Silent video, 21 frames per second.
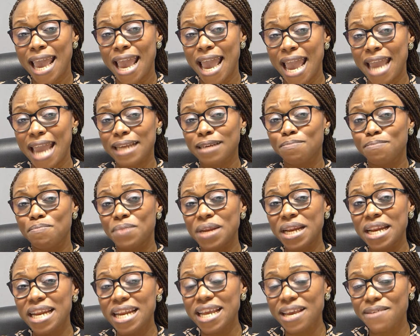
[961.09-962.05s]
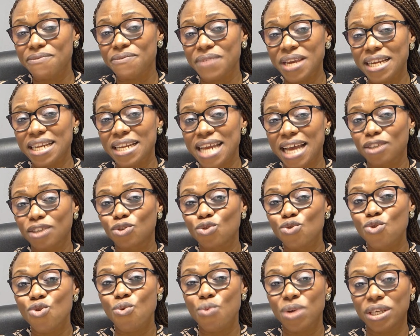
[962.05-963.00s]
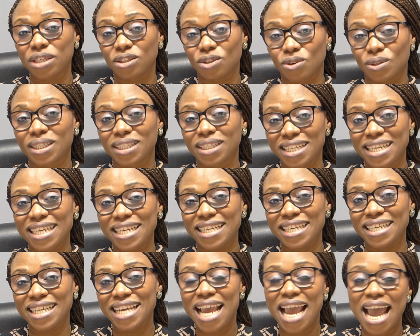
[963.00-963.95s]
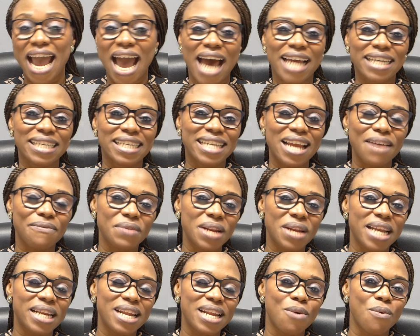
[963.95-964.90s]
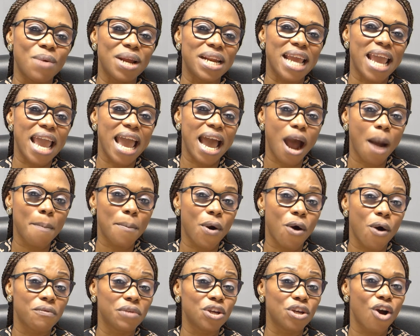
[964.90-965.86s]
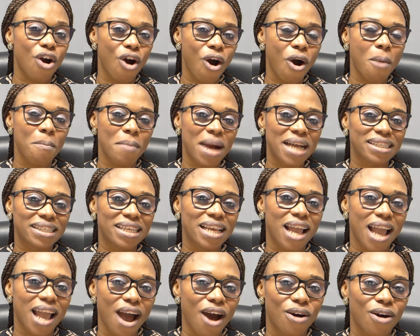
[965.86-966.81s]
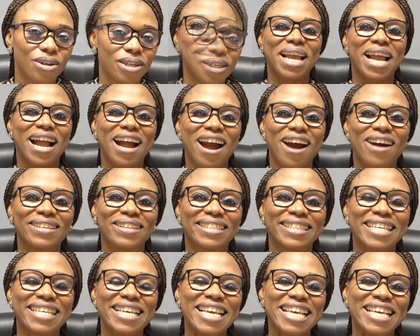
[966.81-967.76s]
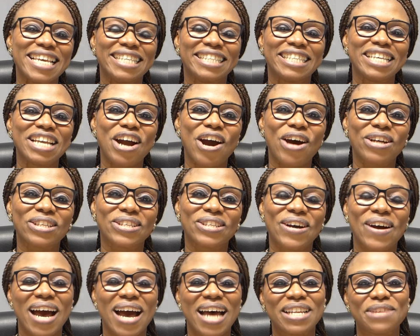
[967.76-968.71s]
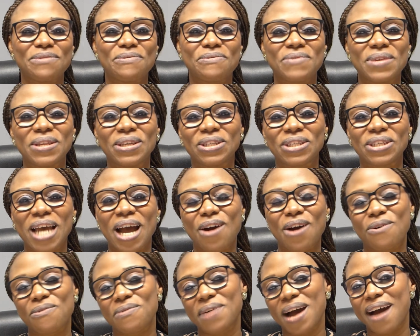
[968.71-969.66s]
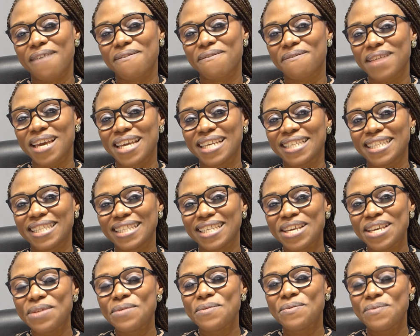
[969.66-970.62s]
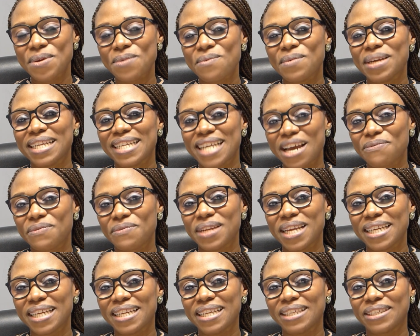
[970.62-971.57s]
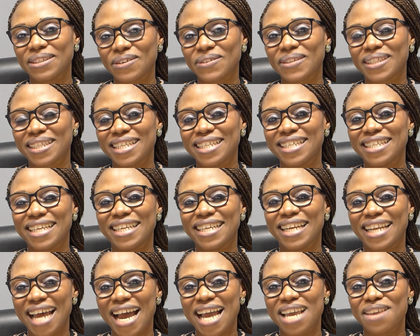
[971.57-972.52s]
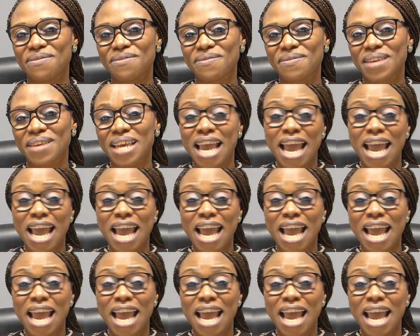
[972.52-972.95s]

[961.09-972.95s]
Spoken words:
and believing that you will succeed, and definitely with the help of the Almighty God, because He is the author and the finisher of our faith, we will definitely succeed in life.